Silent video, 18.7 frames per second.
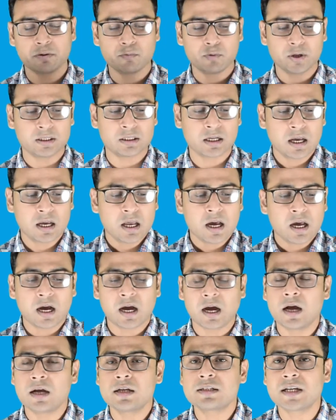with
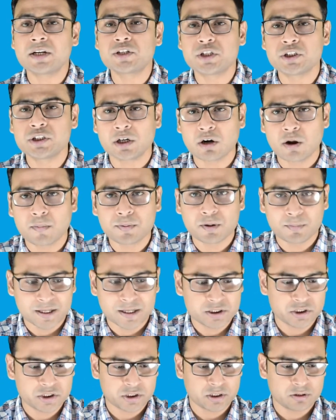search engine
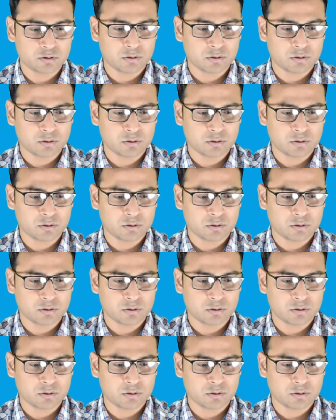optimization.